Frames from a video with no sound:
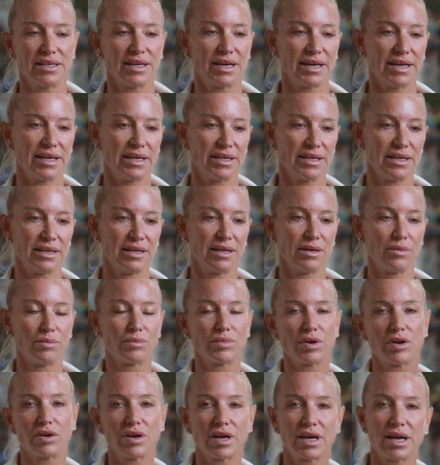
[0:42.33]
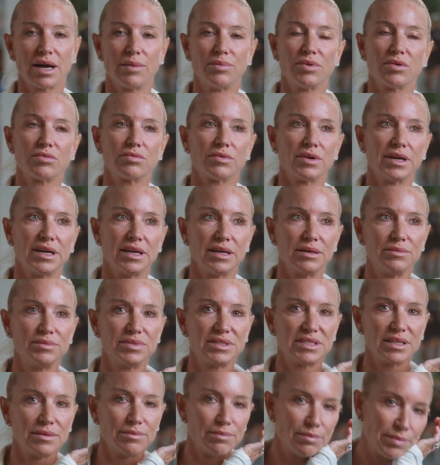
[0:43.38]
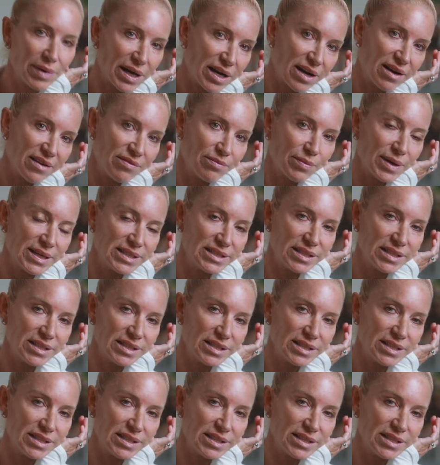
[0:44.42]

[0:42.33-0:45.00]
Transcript: I had broke a couple ribs and bit off my